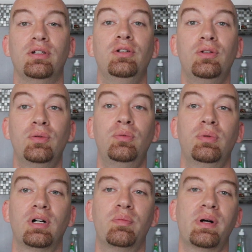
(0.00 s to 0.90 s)
new
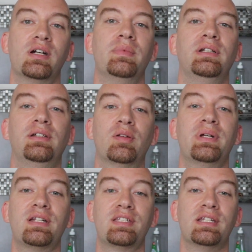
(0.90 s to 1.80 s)
apartment in the
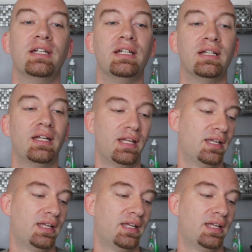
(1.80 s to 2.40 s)
big city,